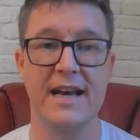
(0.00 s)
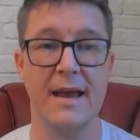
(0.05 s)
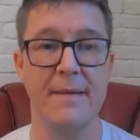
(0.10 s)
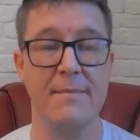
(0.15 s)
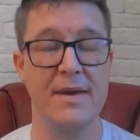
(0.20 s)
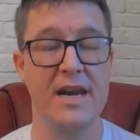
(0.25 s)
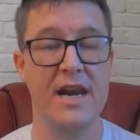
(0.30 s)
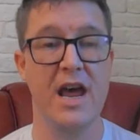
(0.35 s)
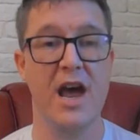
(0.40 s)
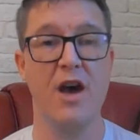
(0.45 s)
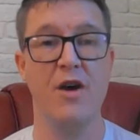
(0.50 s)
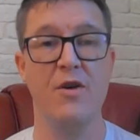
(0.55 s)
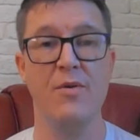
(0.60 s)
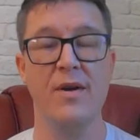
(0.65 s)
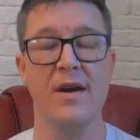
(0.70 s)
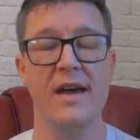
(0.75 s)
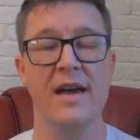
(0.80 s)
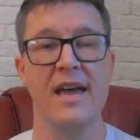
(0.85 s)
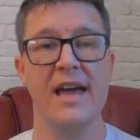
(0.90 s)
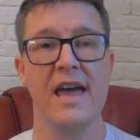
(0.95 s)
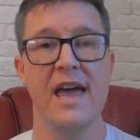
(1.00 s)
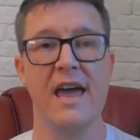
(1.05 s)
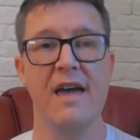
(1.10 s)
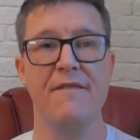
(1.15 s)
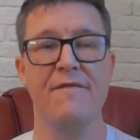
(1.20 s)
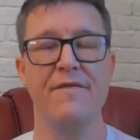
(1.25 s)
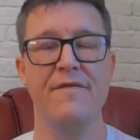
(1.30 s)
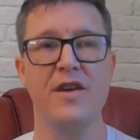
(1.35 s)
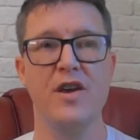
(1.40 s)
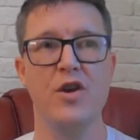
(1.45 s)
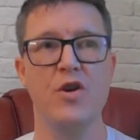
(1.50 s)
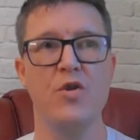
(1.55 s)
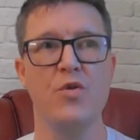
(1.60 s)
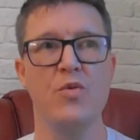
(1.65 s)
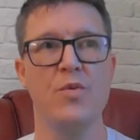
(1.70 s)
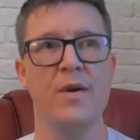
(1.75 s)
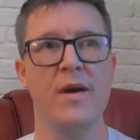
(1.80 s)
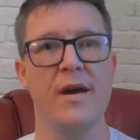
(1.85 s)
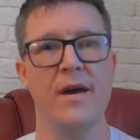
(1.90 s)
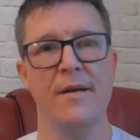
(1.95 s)
Let me know if
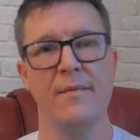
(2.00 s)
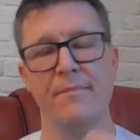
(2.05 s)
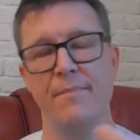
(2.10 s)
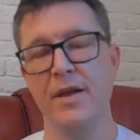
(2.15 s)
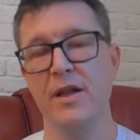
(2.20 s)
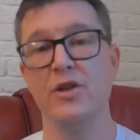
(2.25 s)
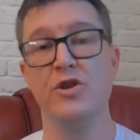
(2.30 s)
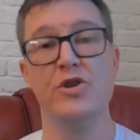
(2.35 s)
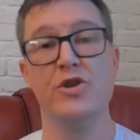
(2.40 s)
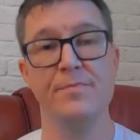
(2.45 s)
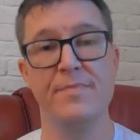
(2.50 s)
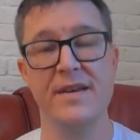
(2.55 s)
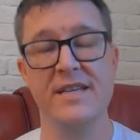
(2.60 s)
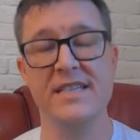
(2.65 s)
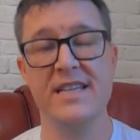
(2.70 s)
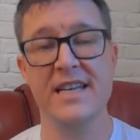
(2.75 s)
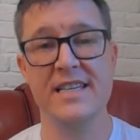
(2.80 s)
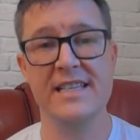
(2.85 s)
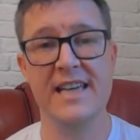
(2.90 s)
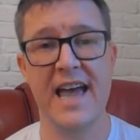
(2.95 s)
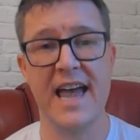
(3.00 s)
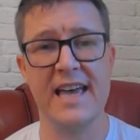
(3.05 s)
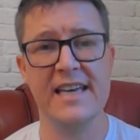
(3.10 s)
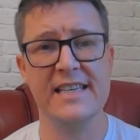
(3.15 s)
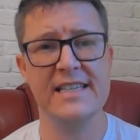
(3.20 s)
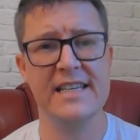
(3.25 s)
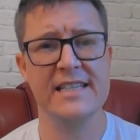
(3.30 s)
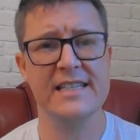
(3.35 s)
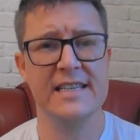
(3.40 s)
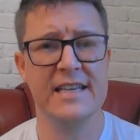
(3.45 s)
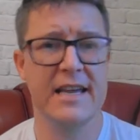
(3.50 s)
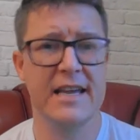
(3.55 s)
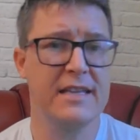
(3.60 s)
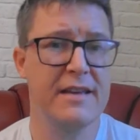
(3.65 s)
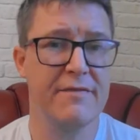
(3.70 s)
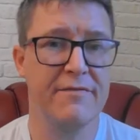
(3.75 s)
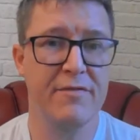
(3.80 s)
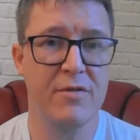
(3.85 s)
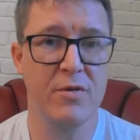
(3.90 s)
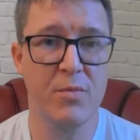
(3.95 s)
you build your business cases in a
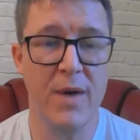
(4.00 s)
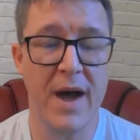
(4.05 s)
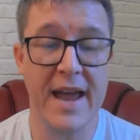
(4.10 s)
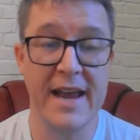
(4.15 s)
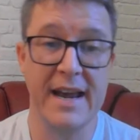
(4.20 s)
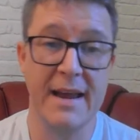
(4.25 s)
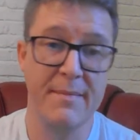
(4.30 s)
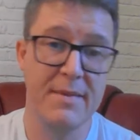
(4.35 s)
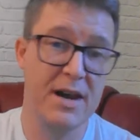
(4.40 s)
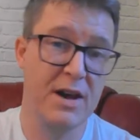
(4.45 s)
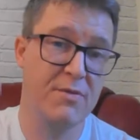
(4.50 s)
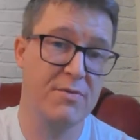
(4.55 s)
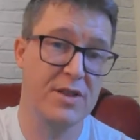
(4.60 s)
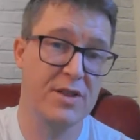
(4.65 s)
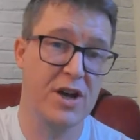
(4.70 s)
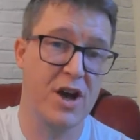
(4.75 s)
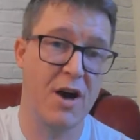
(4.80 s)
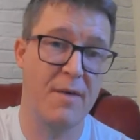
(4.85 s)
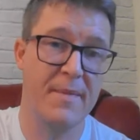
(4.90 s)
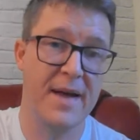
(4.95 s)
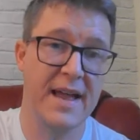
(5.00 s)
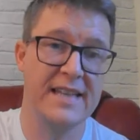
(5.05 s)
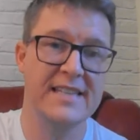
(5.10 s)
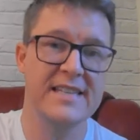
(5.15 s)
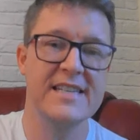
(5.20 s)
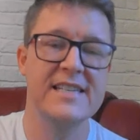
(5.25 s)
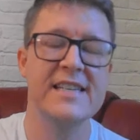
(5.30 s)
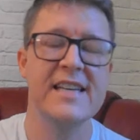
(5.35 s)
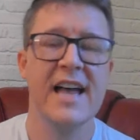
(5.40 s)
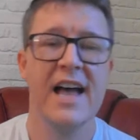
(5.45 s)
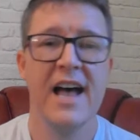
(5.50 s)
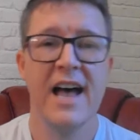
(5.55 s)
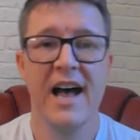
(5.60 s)
different way. Let me know in the comments.